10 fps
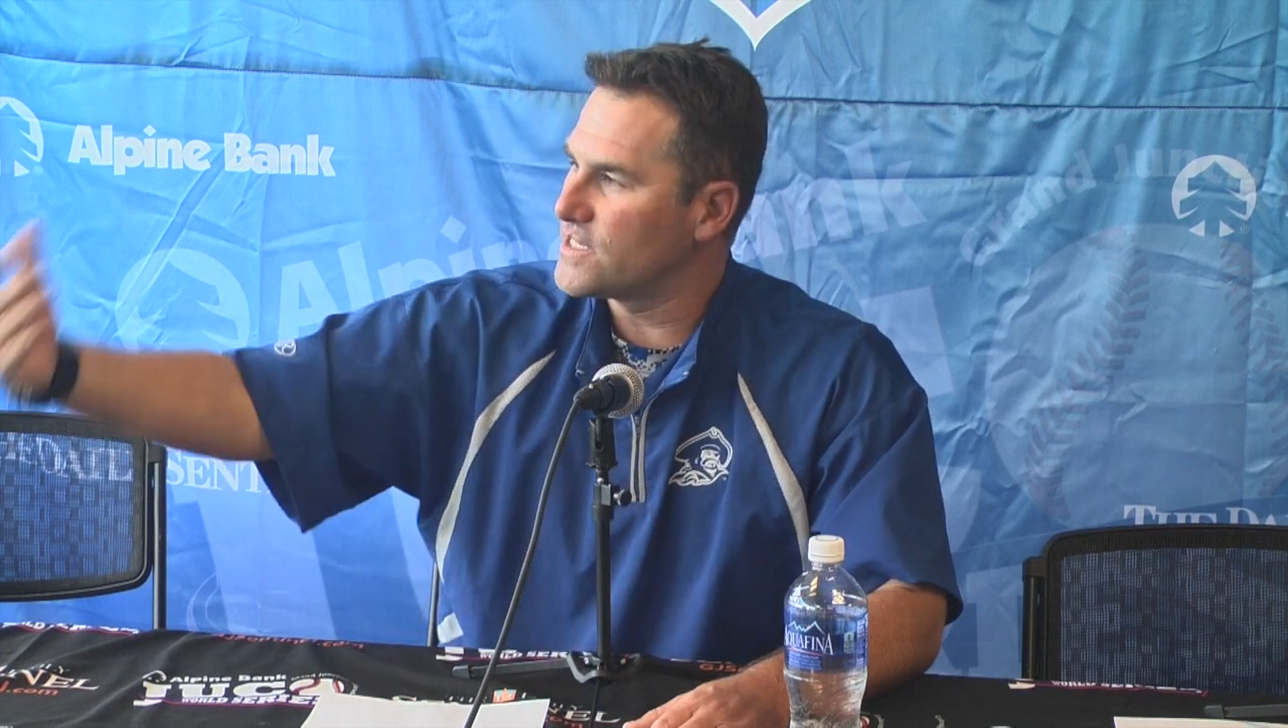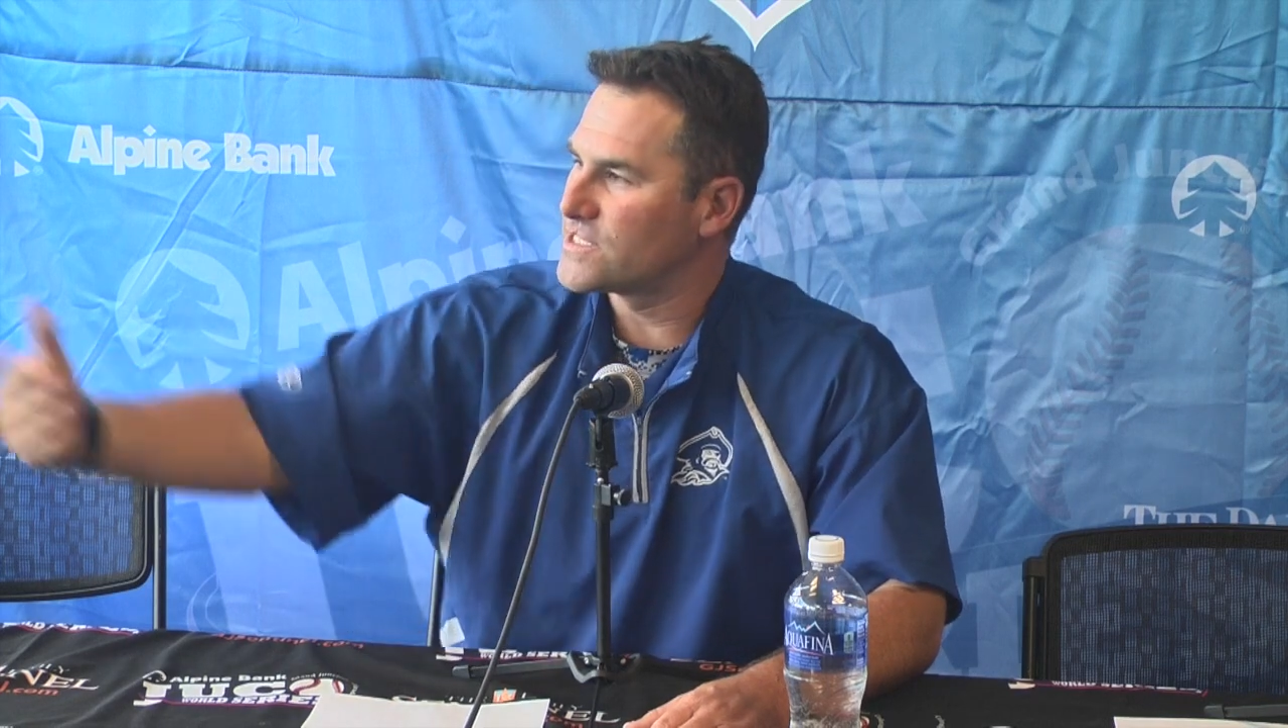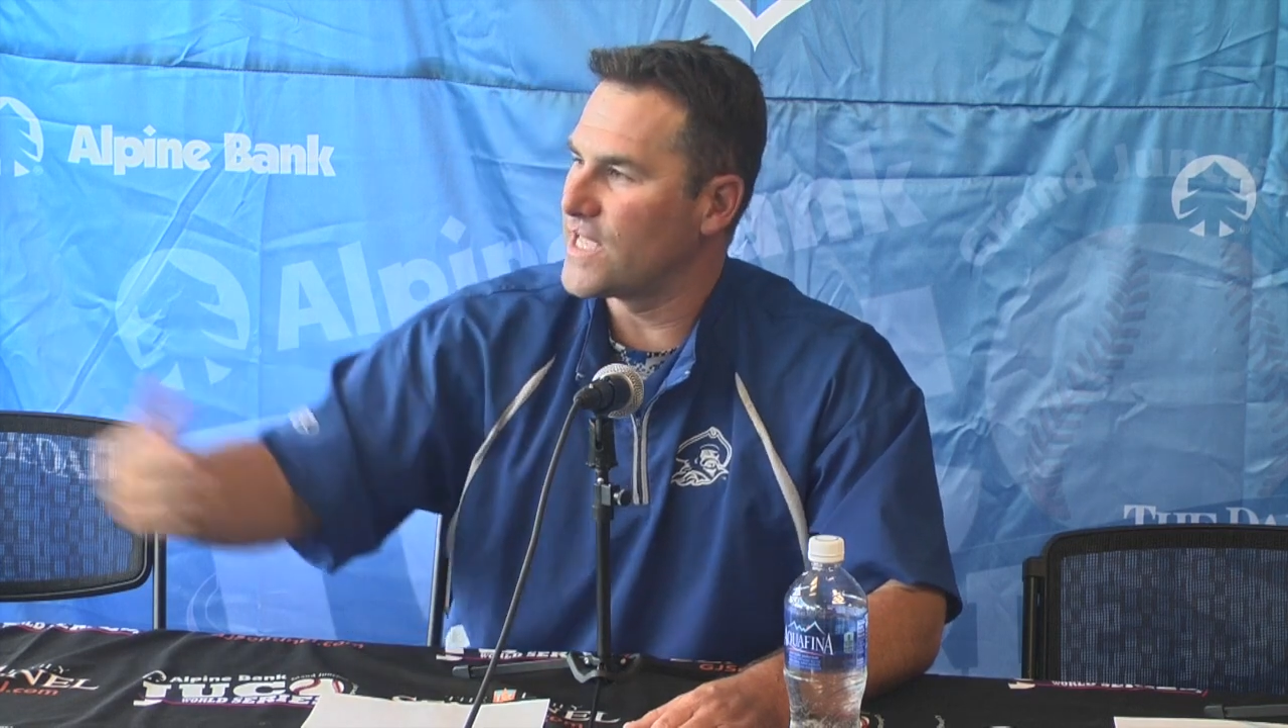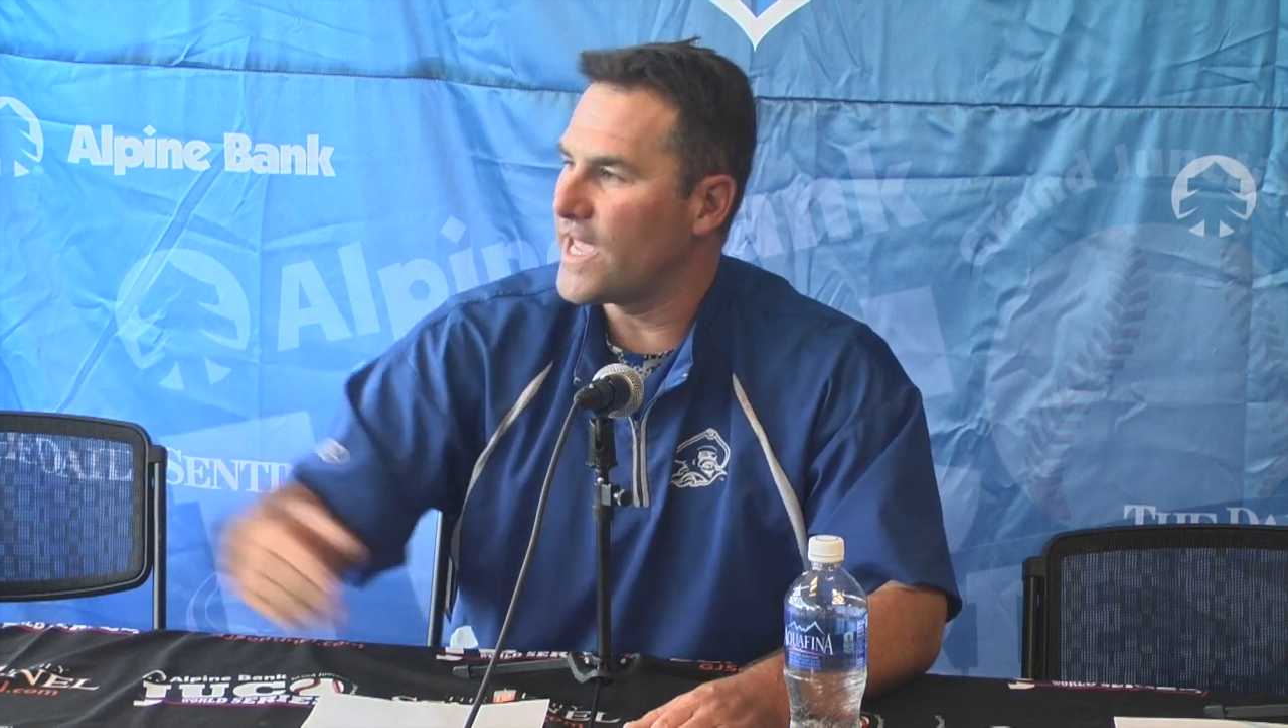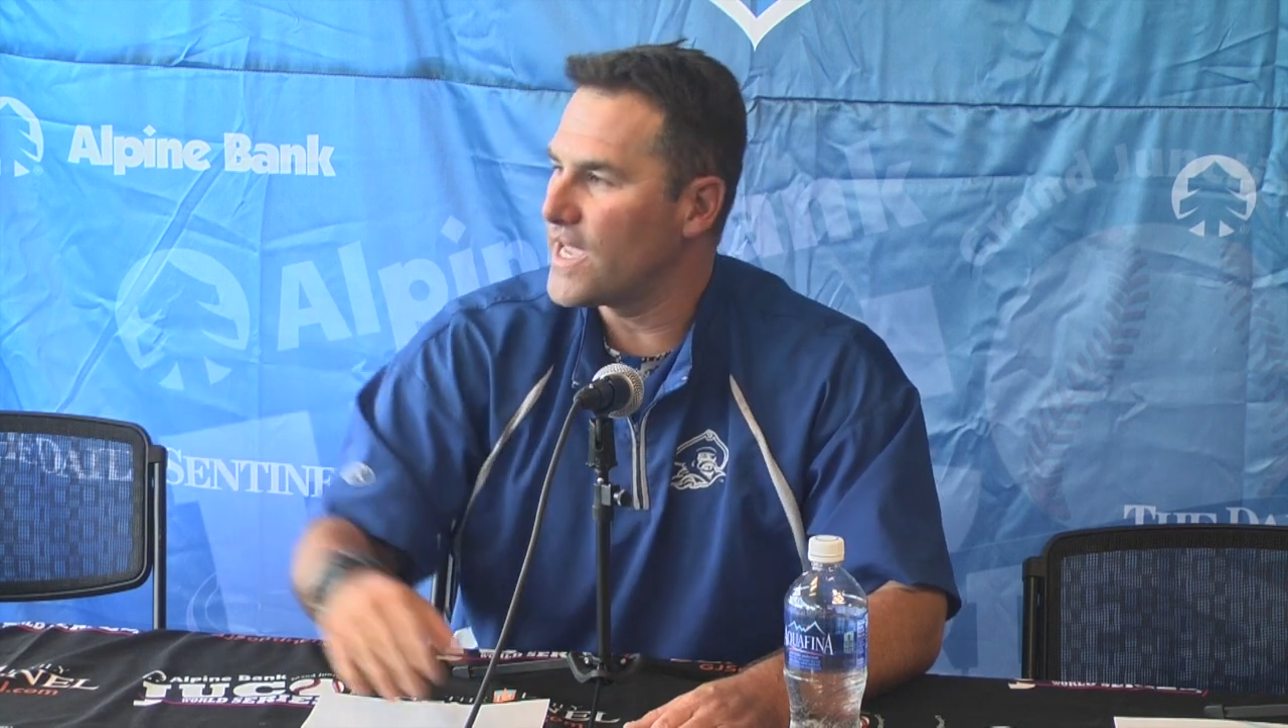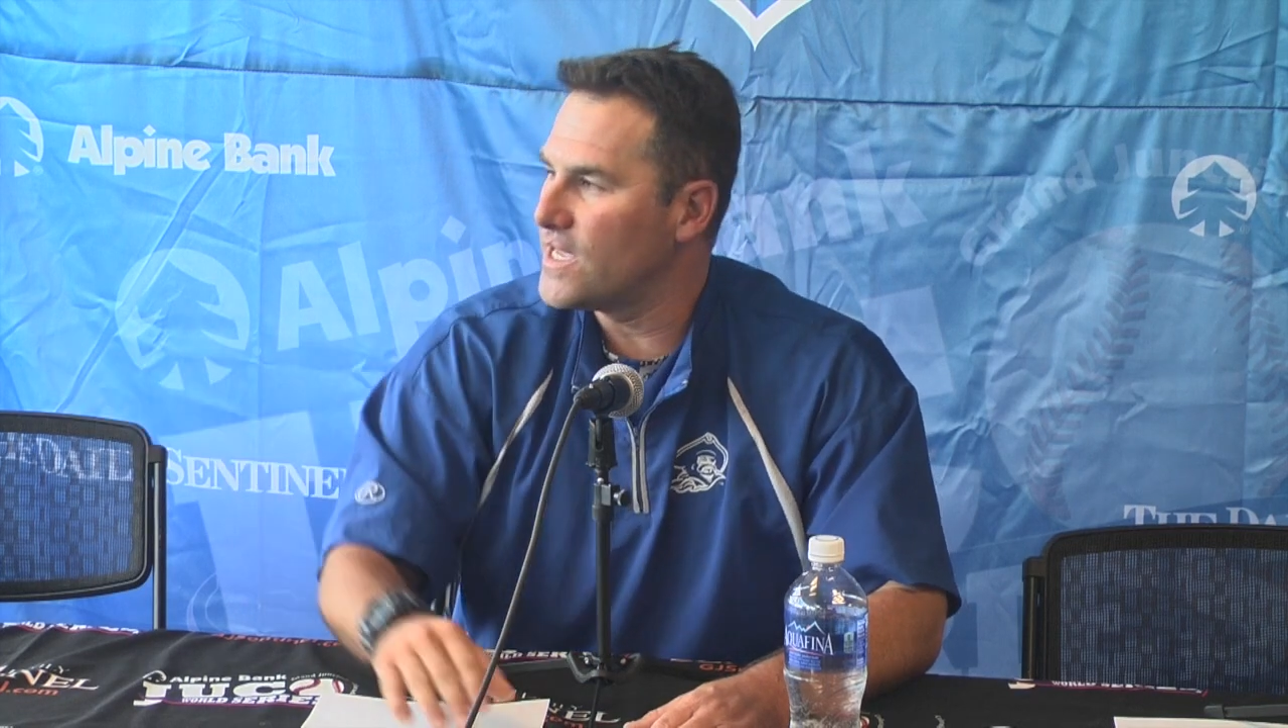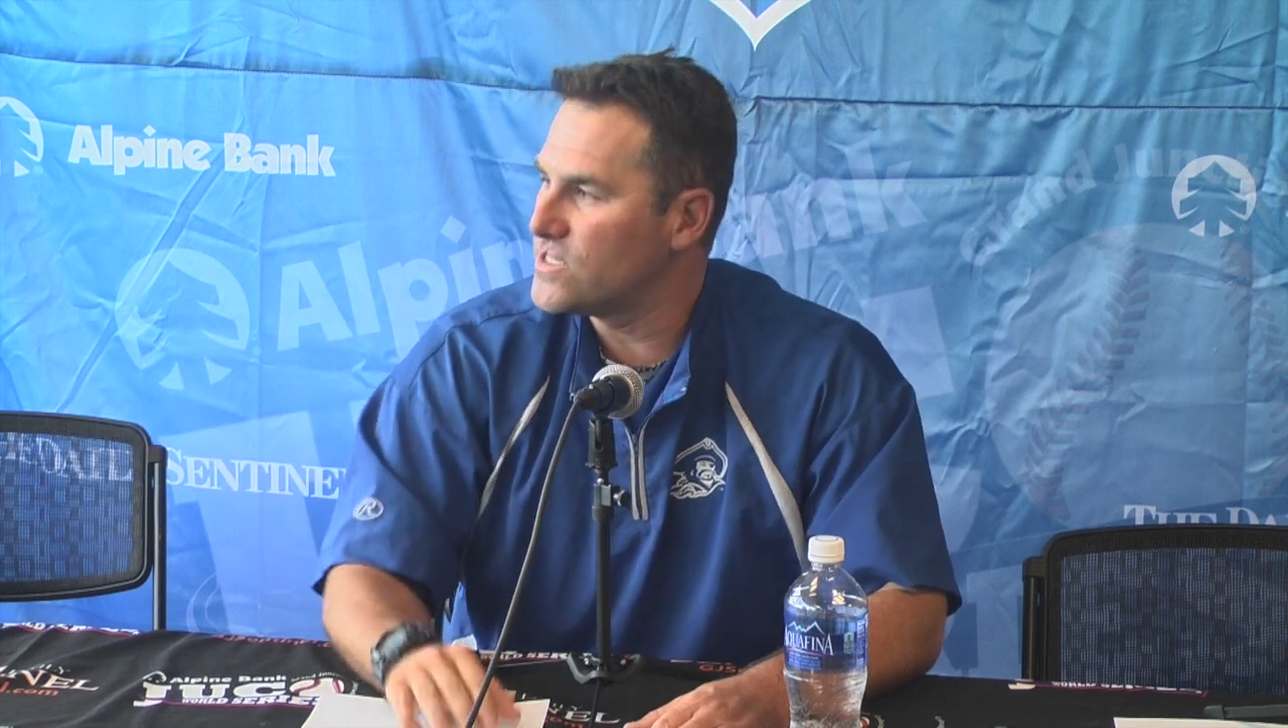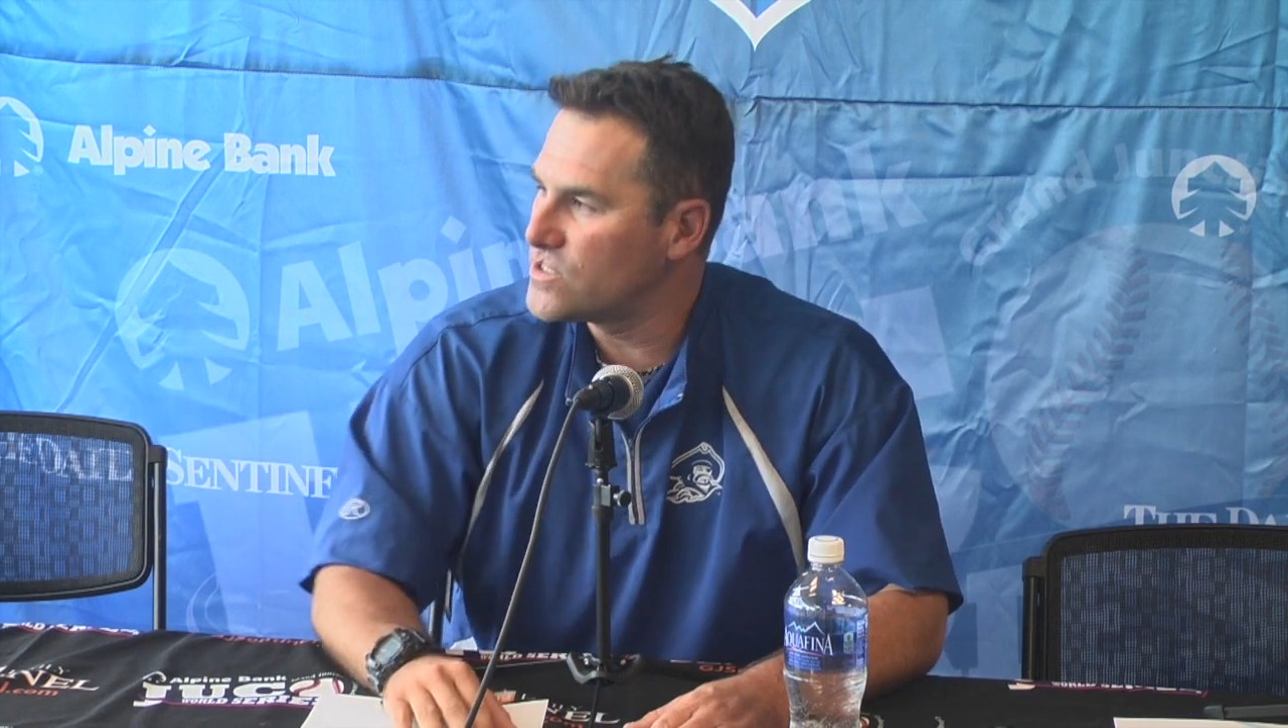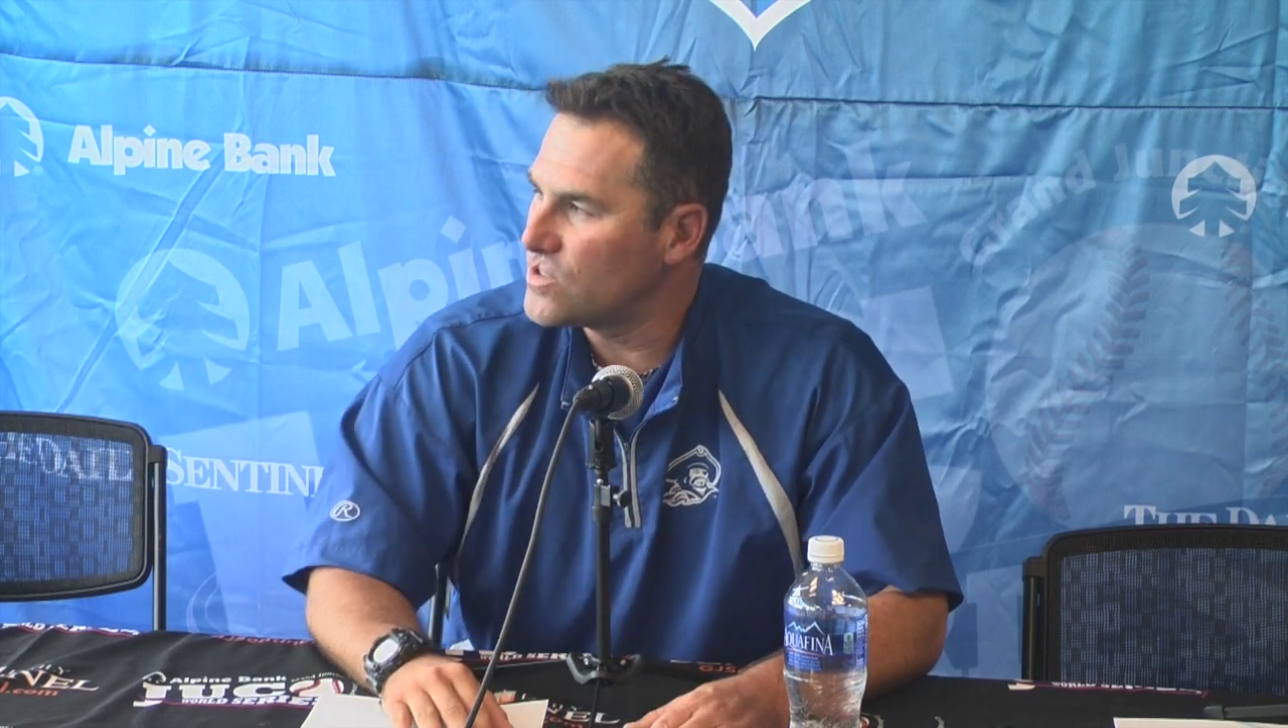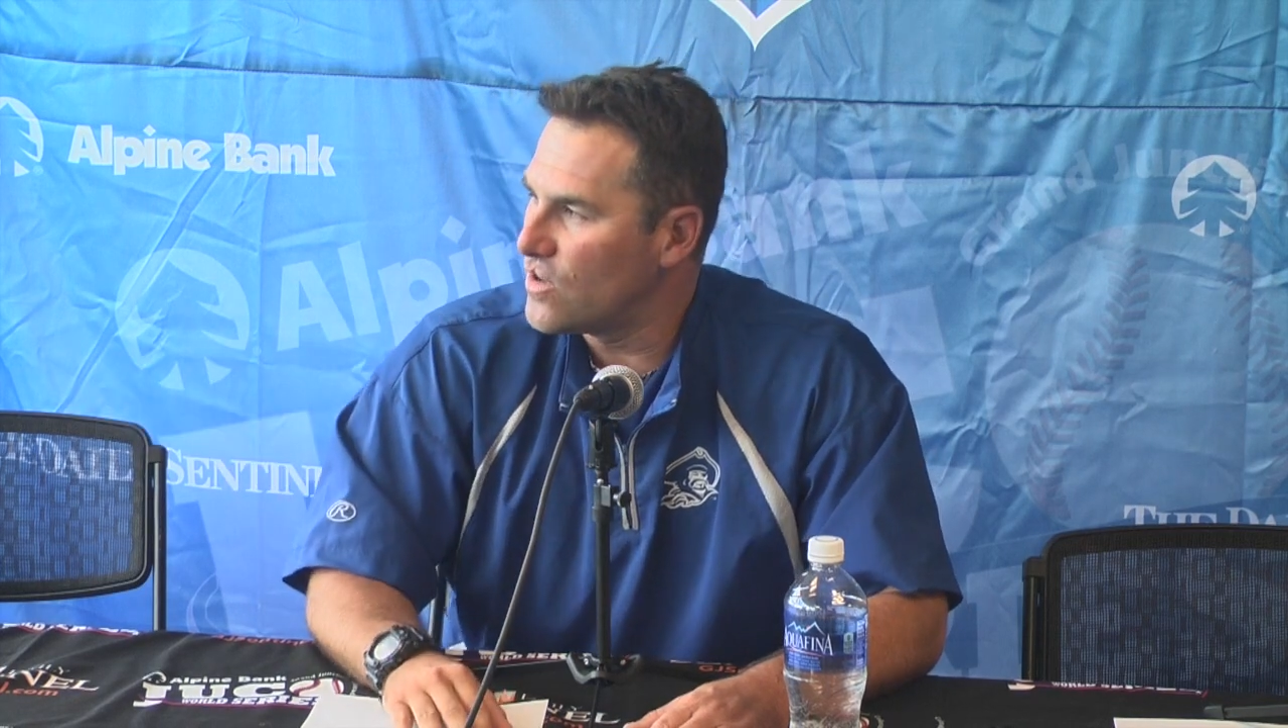of
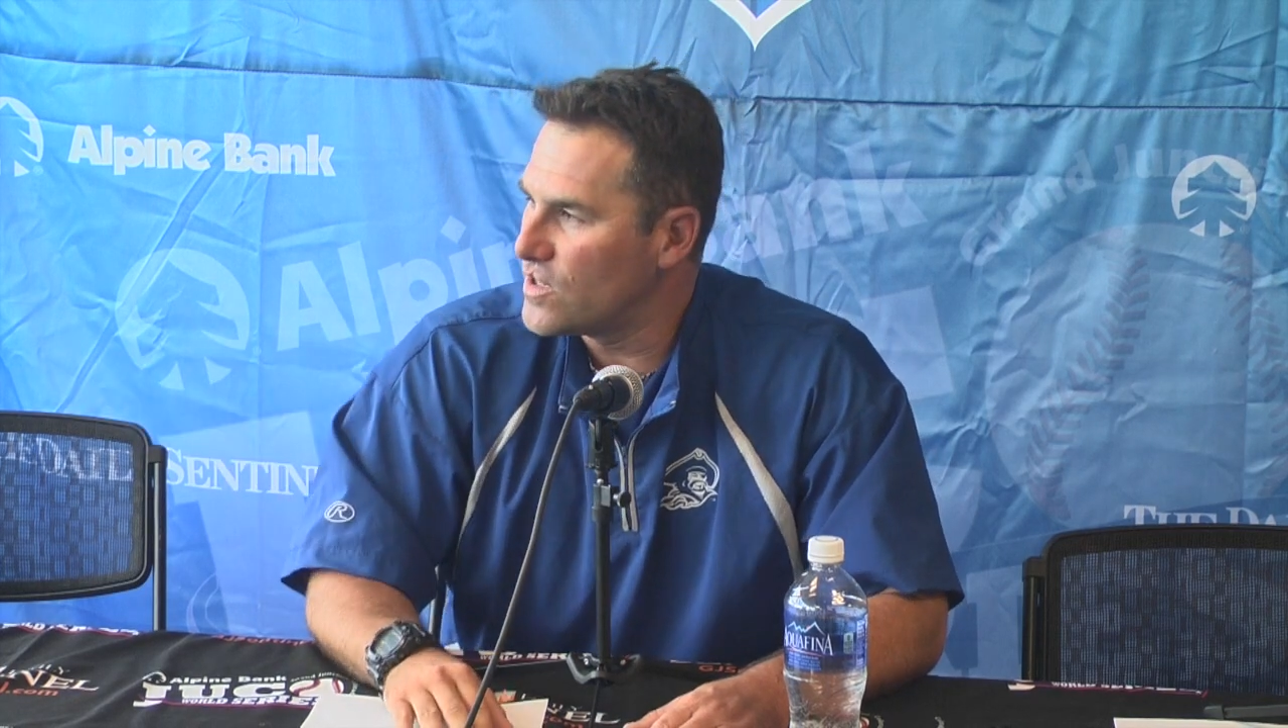stage,